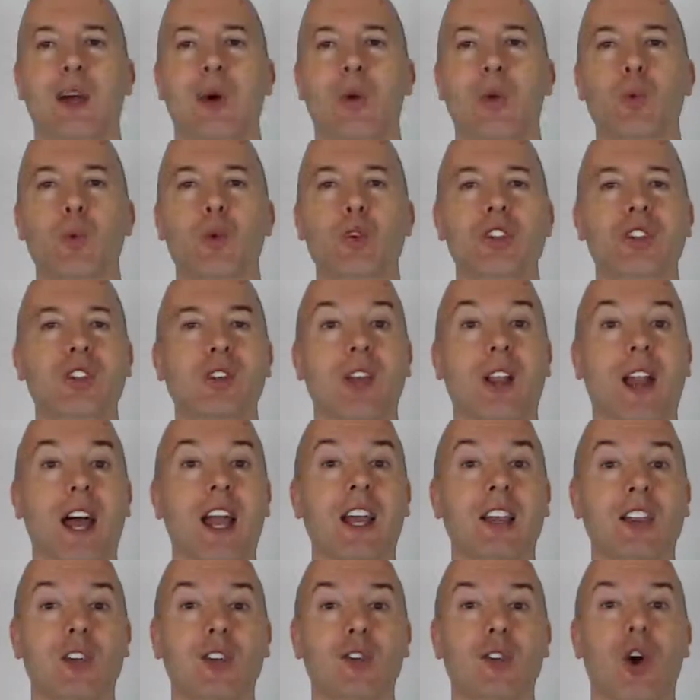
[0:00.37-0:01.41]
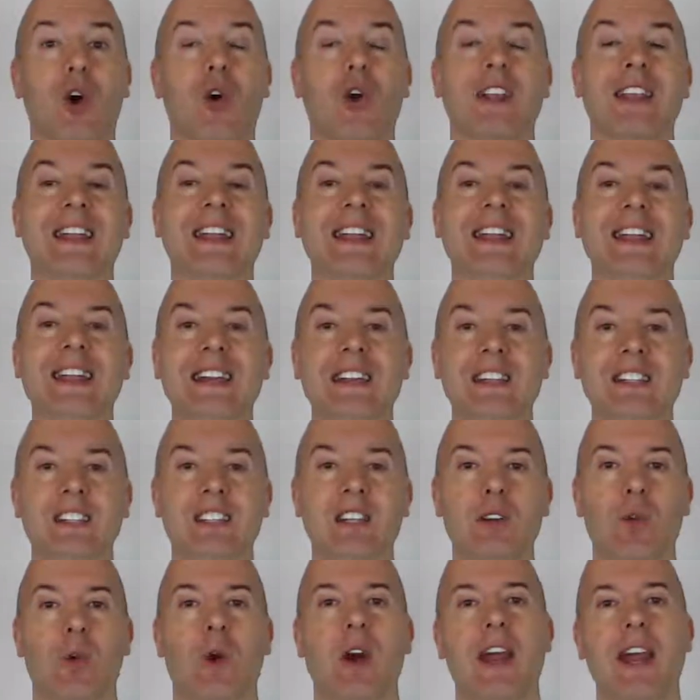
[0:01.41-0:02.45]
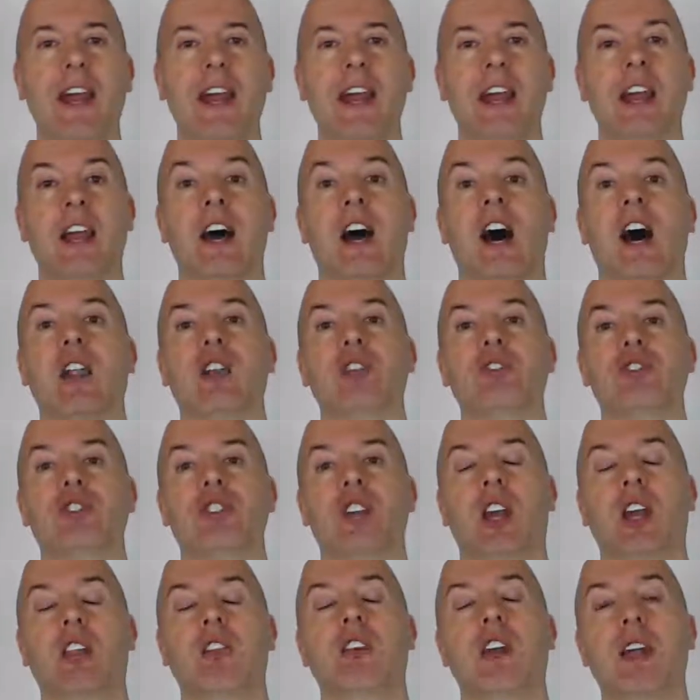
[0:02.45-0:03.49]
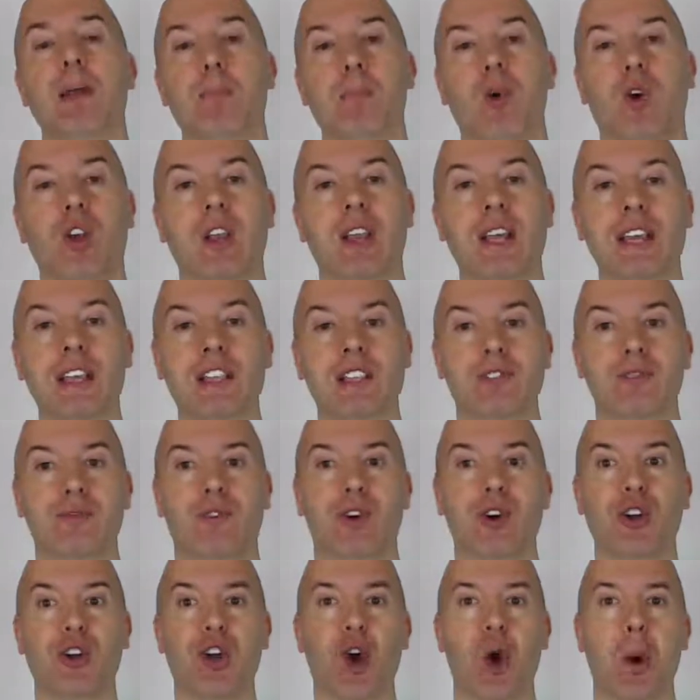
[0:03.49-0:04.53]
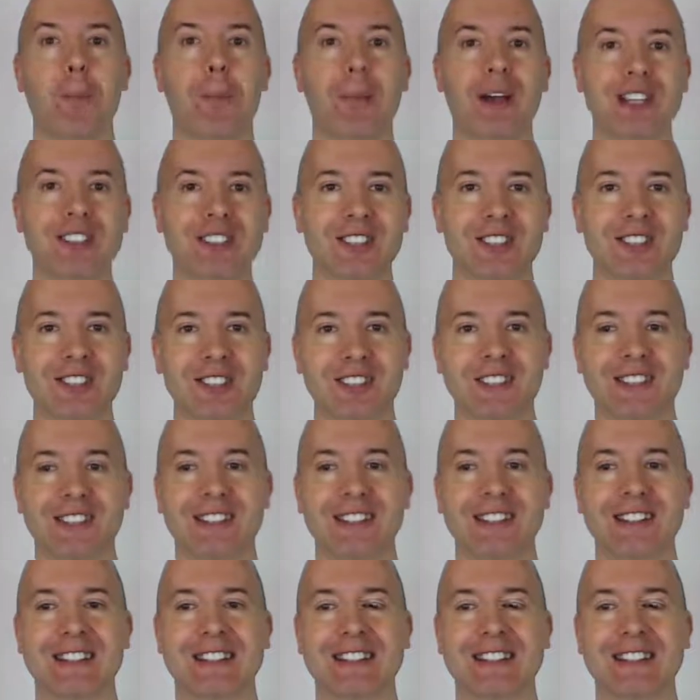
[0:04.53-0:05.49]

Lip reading: Would you like to know an easy way how to generate more leads for your business?